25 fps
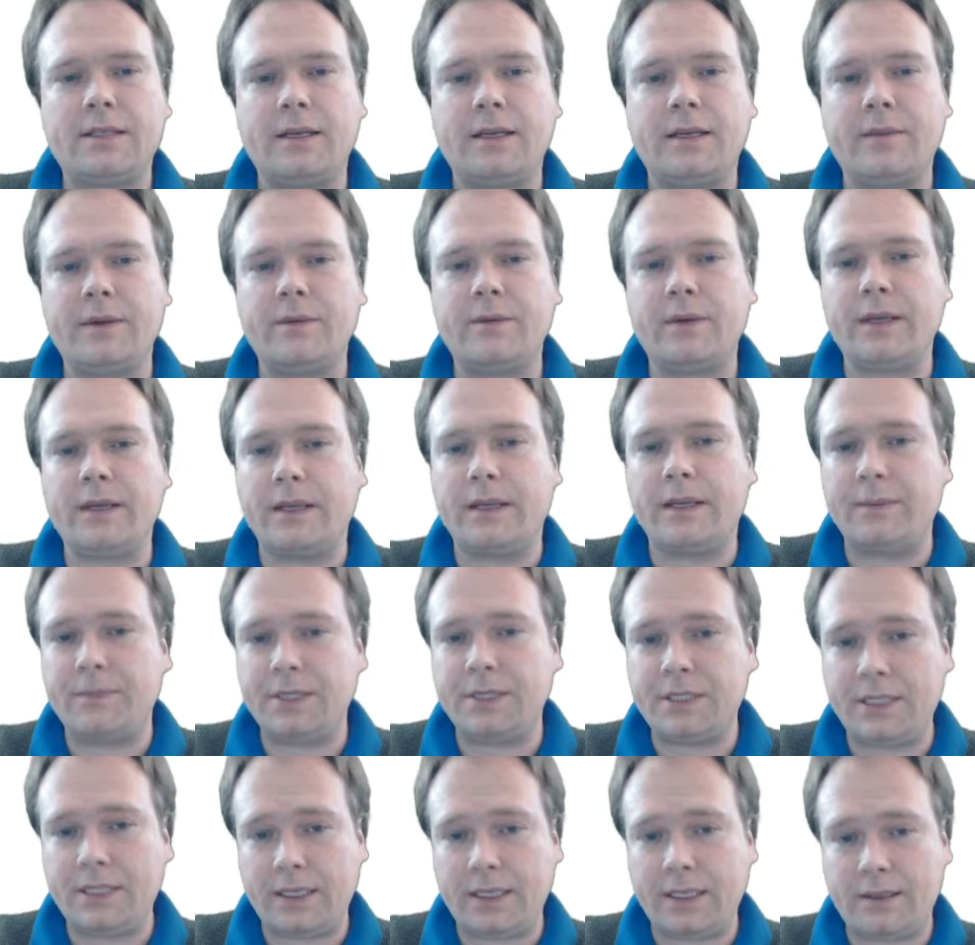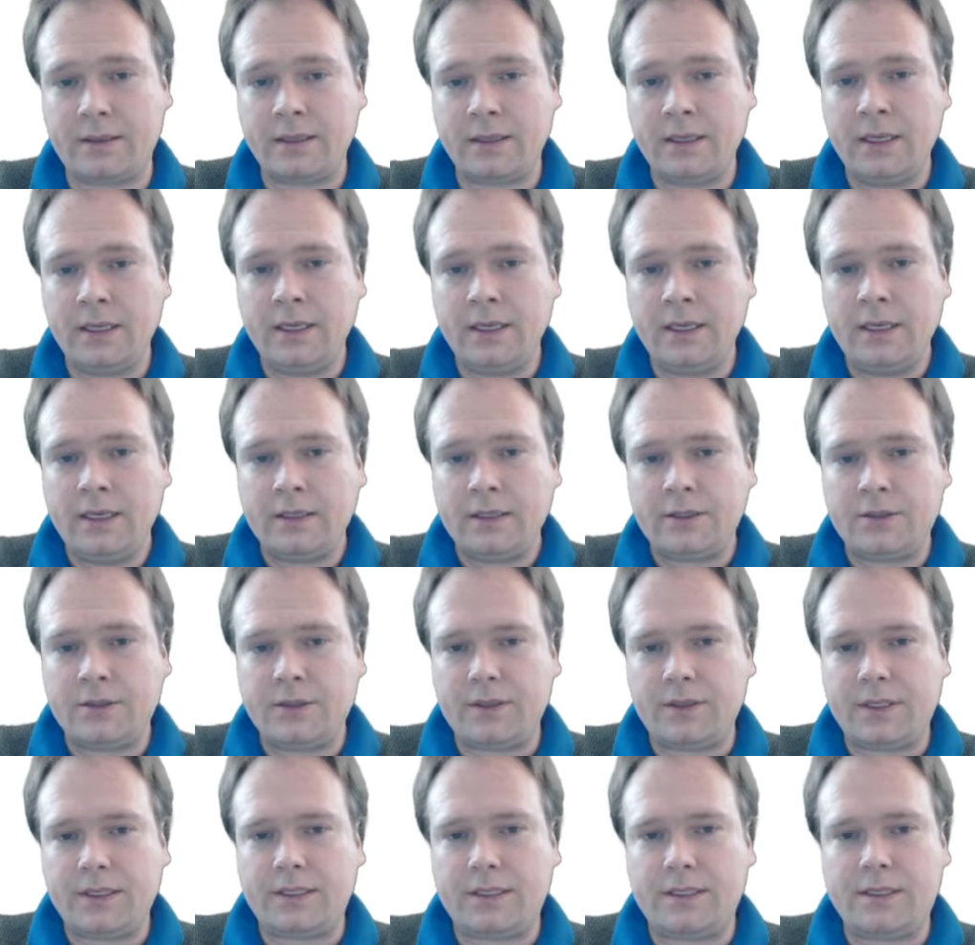element will then be set to
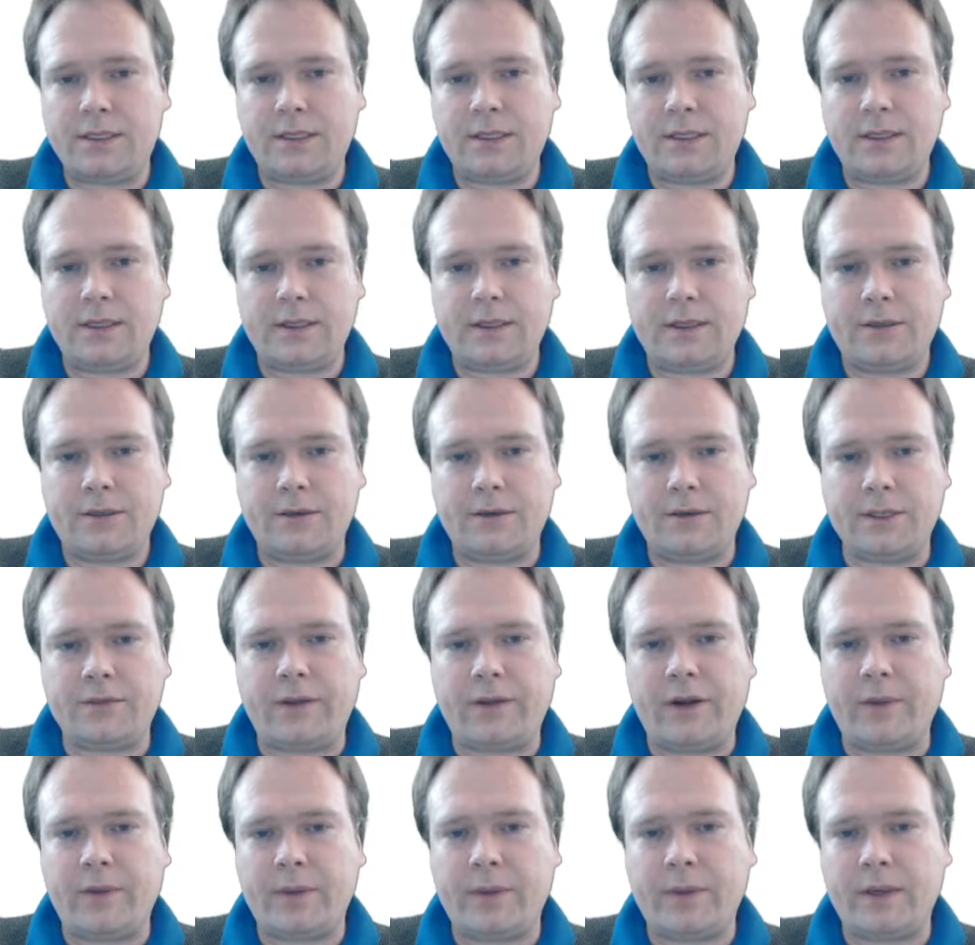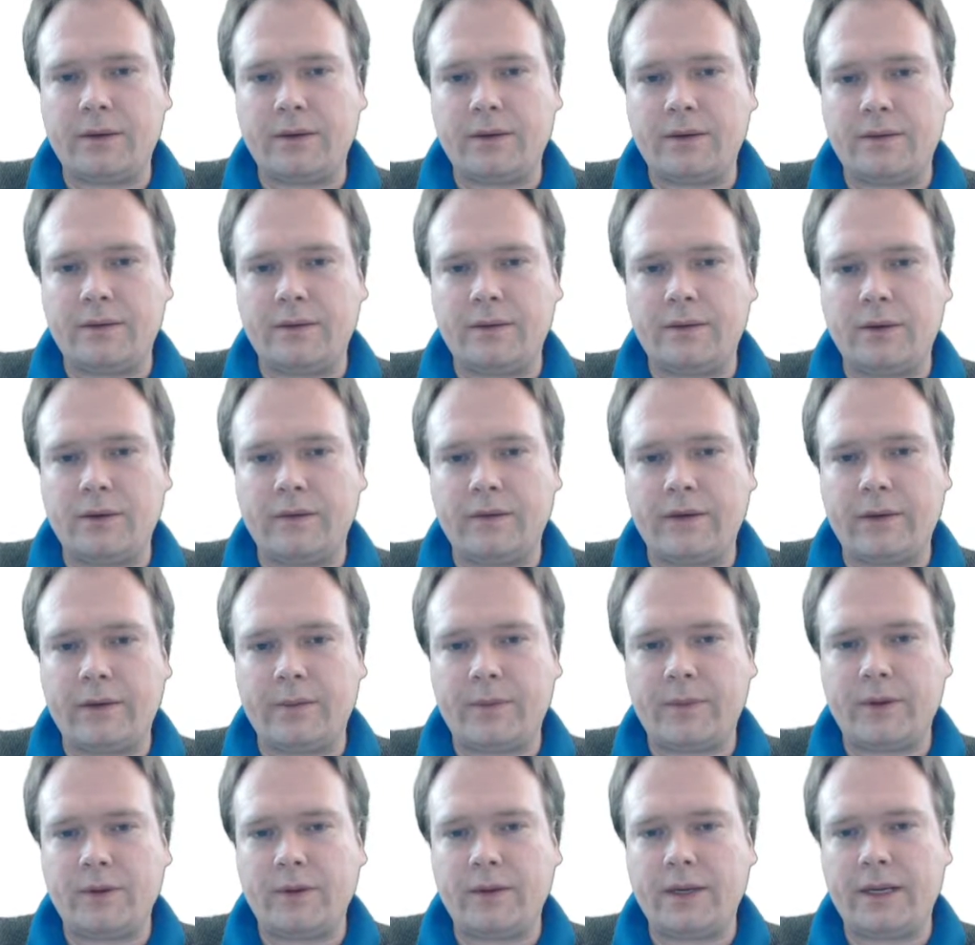this variable or local
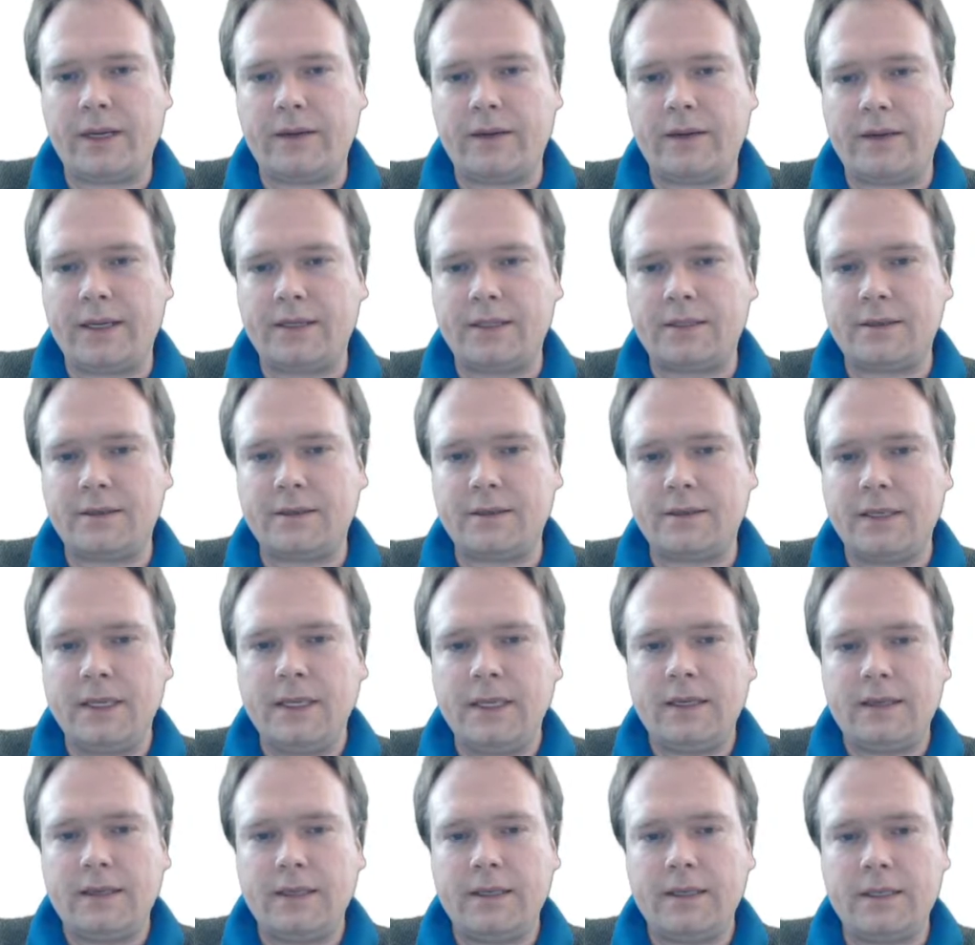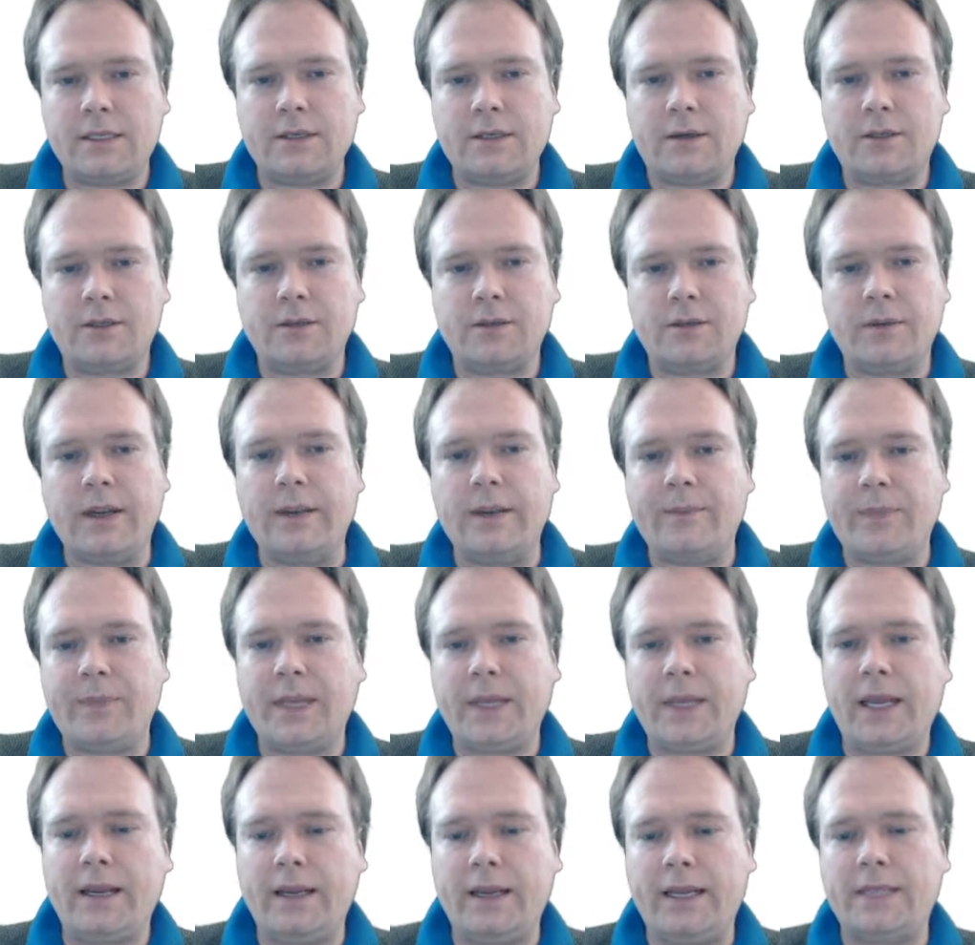variable over here, right? So this is also a way,
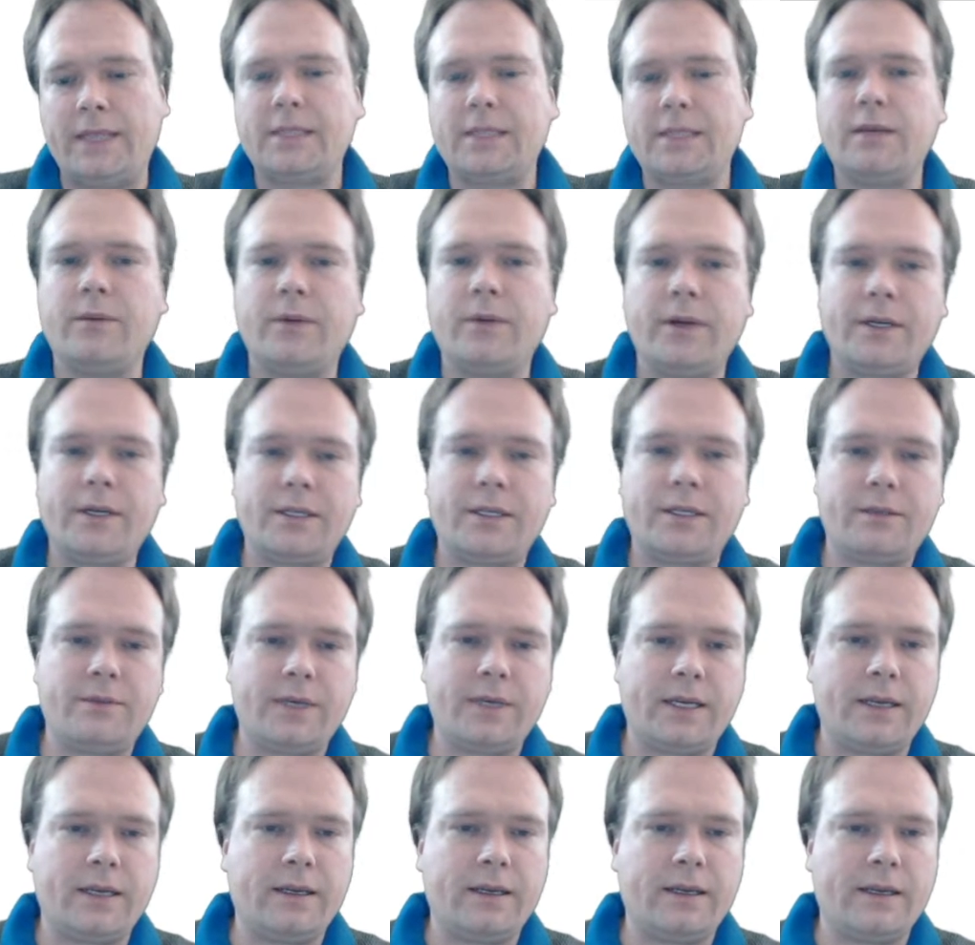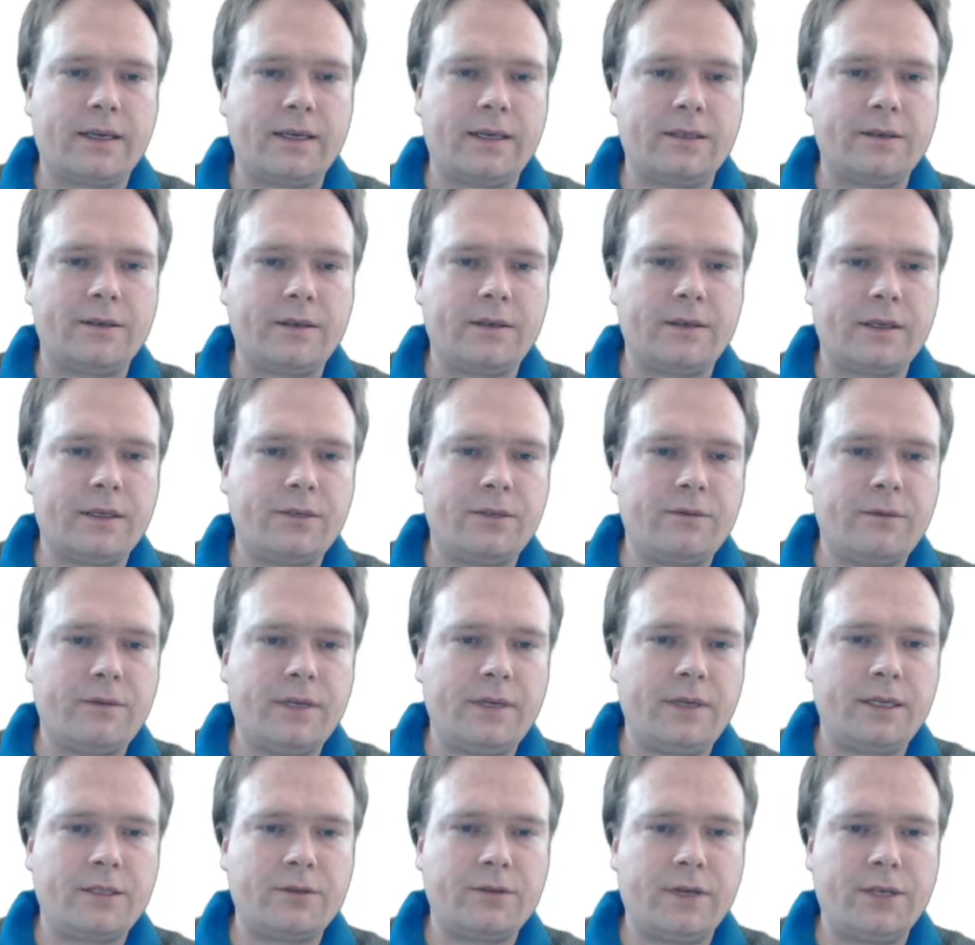and it actually works. I can
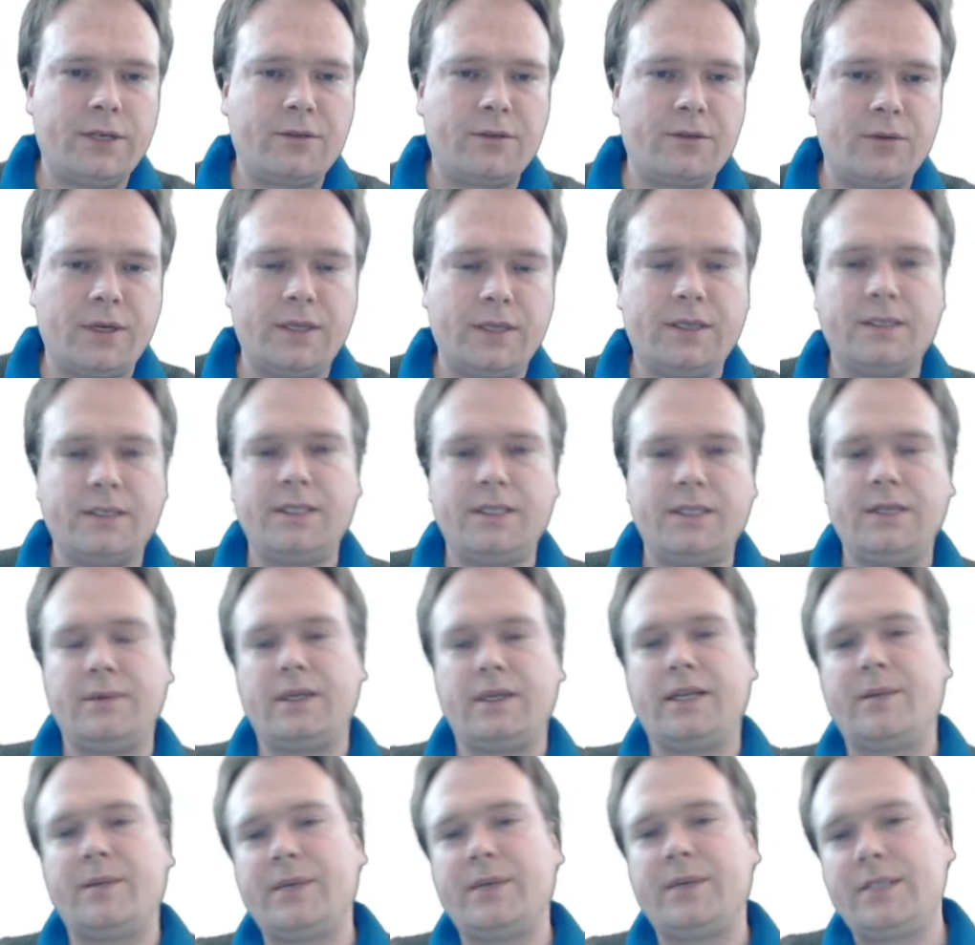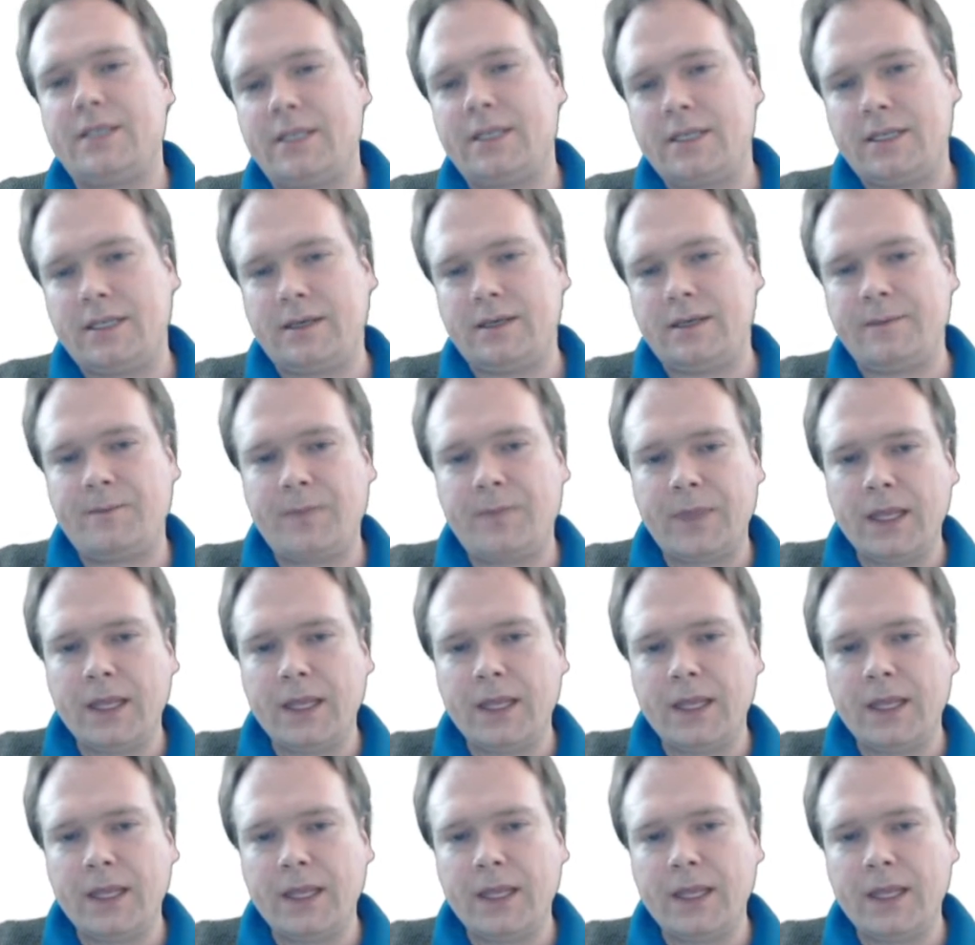let's try to run and see what happens actually.